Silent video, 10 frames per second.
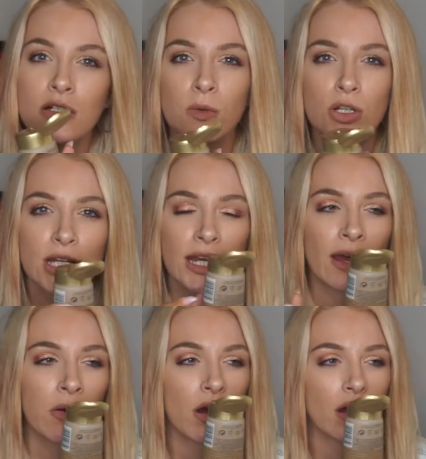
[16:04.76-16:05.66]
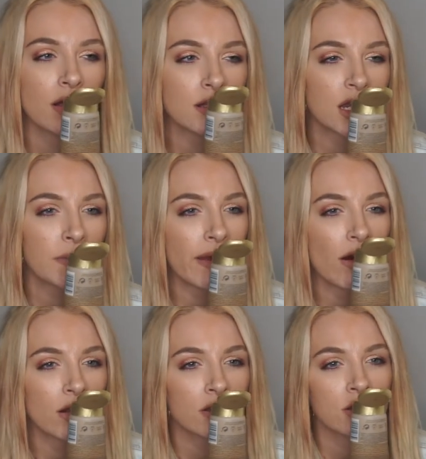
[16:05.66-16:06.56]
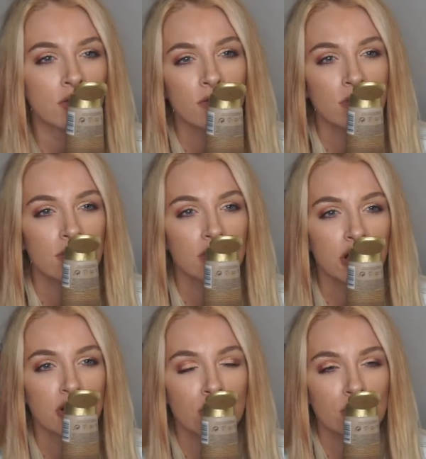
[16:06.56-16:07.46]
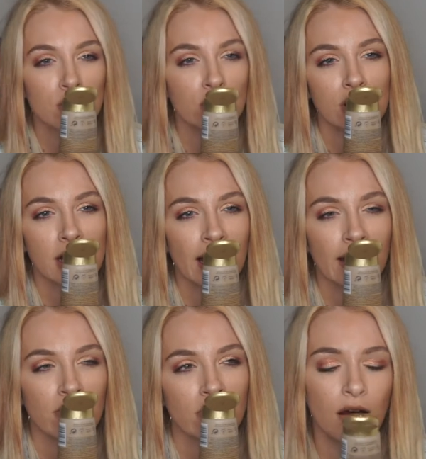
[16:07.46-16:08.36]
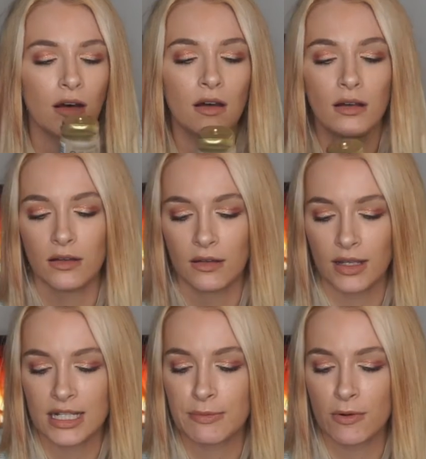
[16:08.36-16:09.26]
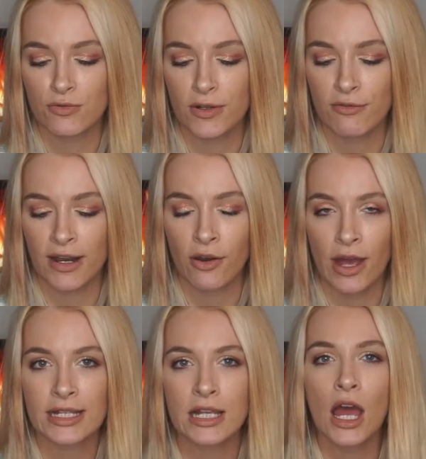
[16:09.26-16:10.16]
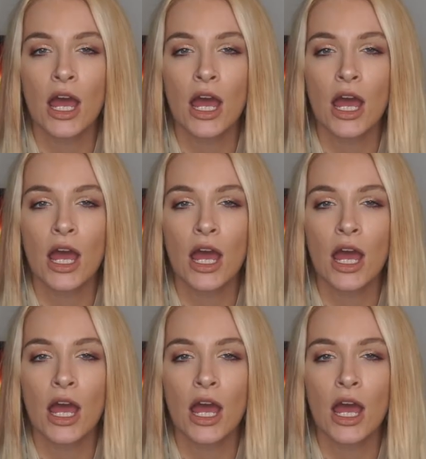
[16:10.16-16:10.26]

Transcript: to wash in now, it's going to be hard to choose what to wash in my own. Oh, it smells really, really nice.